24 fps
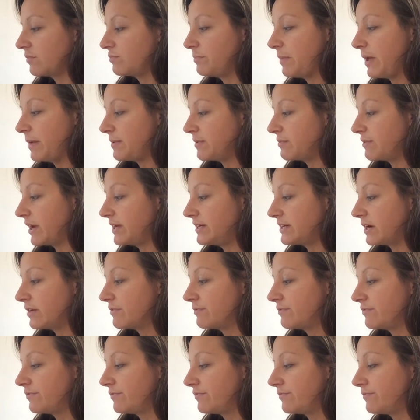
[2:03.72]
maybe write
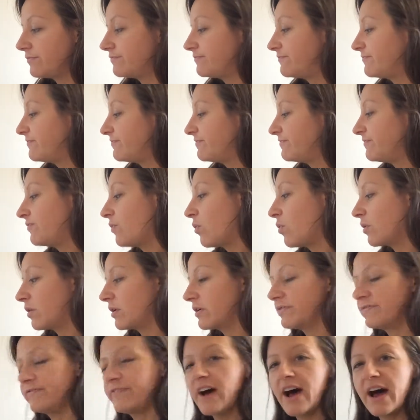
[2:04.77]
down
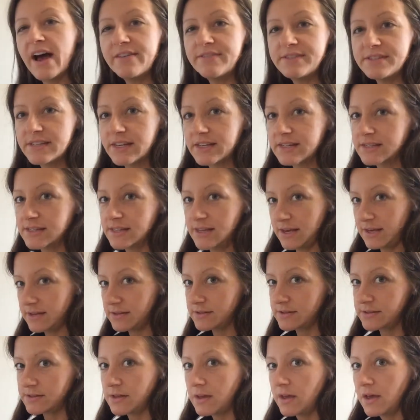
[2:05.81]
4, 5, 6
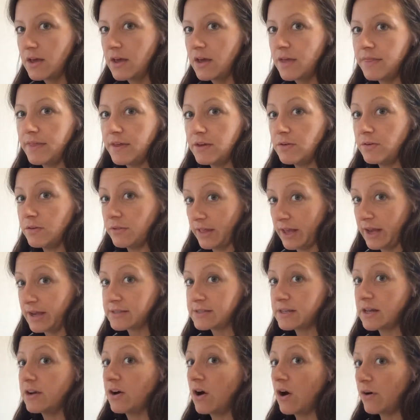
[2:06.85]
things that you, like I
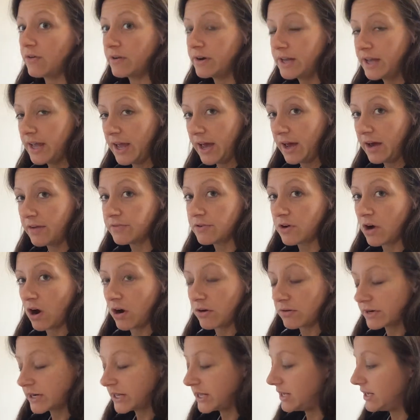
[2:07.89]
said, already have or
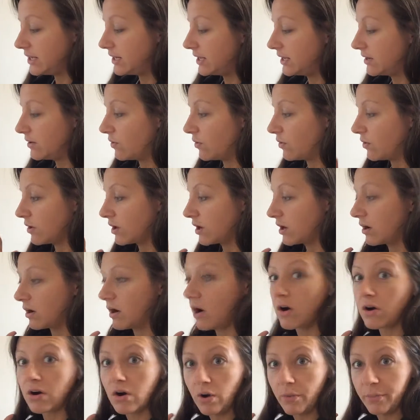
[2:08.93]
already eating or
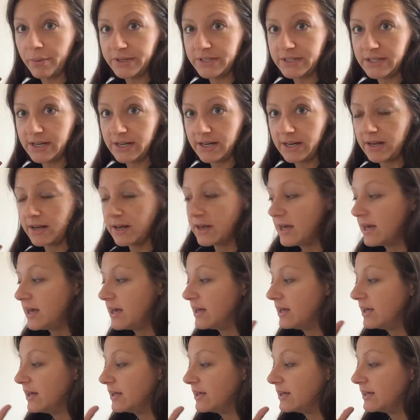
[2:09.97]
are open to eating.
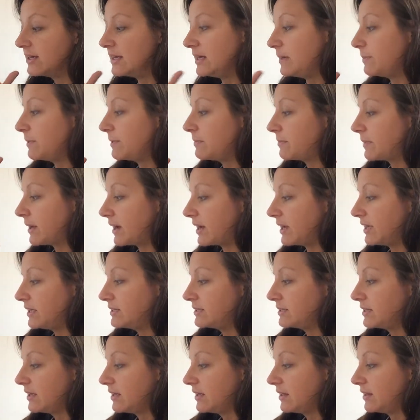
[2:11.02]
Keep in
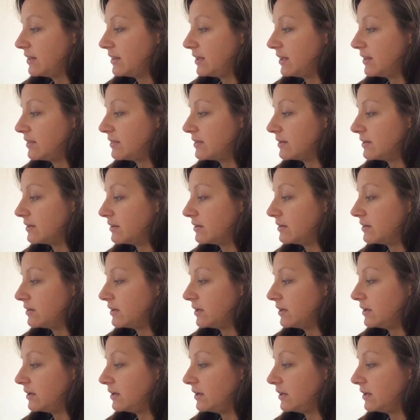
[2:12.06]
mind that the